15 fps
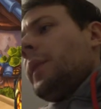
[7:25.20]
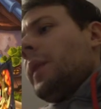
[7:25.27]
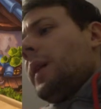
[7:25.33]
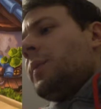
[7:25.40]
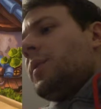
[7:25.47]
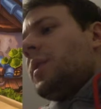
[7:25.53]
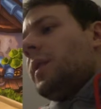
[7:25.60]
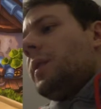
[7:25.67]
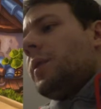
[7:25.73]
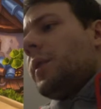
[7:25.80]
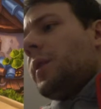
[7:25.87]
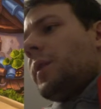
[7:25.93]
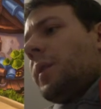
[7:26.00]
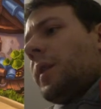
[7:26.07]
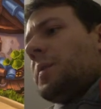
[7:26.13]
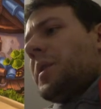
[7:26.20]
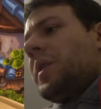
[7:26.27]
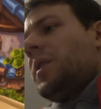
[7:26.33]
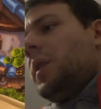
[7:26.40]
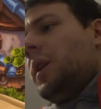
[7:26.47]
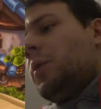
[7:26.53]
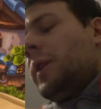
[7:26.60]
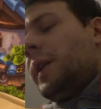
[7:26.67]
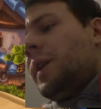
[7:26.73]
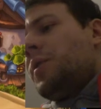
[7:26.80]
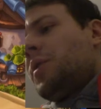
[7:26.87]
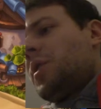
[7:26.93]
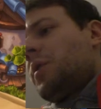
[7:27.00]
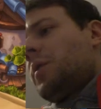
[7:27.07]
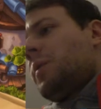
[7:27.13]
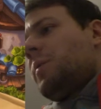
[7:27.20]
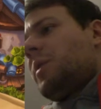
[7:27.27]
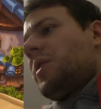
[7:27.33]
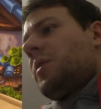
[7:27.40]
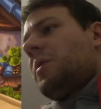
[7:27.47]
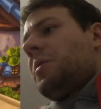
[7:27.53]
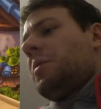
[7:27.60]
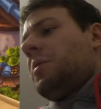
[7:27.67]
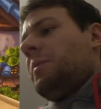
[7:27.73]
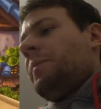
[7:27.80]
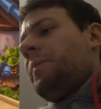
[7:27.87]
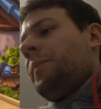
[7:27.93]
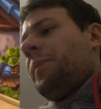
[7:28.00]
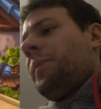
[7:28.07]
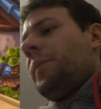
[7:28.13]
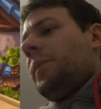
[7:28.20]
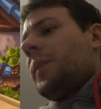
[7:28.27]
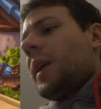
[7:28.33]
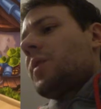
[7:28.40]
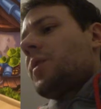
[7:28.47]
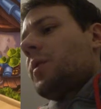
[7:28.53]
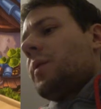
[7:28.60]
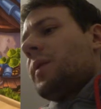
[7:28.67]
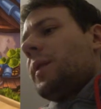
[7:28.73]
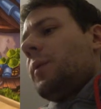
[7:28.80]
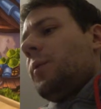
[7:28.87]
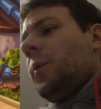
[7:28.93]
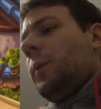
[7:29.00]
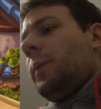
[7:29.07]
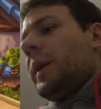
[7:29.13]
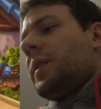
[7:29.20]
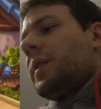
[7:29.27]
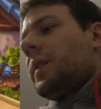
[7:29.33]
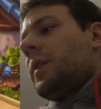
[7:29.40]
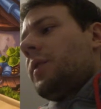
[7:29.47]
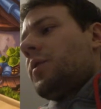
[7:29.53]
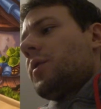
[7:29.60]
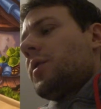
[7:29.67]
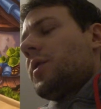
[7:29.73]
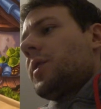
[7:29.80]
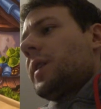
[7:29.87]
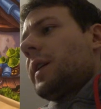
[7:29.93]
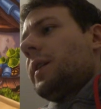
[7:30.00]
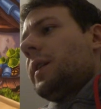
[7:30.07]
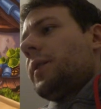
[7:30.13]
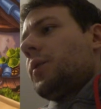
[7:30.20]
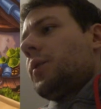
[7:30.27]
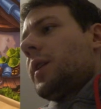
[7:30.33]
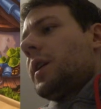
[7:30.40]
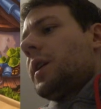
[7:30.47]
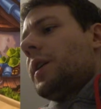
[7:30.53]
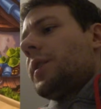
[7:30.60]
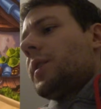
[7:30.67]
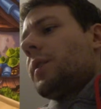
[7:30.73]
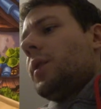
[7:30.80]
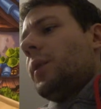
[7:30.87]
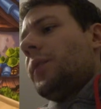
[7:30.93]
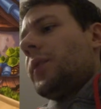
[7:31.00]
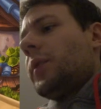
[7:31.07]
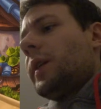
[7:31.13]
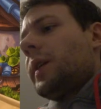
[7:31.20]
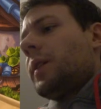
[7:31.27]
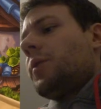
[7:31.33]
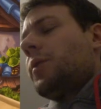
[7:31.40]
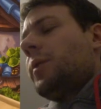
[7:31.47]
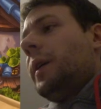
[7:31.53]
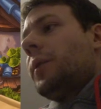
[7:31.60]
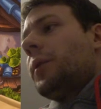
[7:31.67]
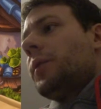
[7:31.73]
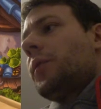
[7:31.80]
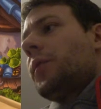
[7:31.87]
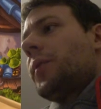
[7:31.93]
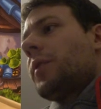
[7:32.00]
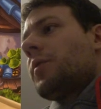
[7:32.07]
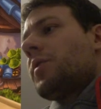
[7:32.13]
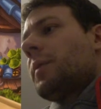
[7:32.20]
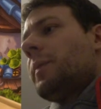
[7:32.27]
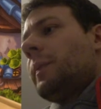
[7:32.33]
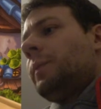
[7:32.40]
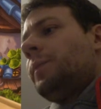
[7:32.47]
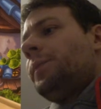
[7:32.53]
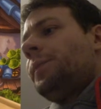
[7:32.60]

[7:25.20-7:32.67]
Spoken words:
I'm still not in MCT range, so next turn I will basically just cycle into cards and hopefully get Reno to finish him.